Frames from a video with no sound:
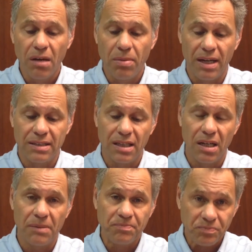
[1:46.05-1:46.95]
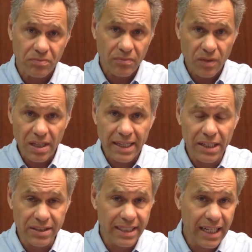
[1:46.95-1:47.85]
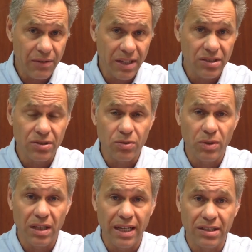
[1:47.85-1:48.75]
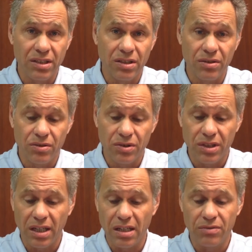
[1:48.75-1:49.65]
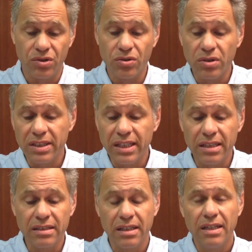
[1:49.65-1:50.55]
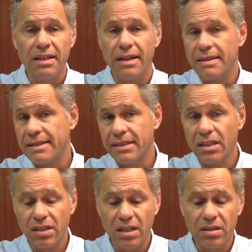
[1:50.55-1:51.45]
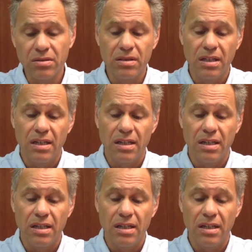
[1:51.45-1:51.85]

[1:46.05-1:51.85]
But here at DK Rentals, we like to use Trulia, Zillow,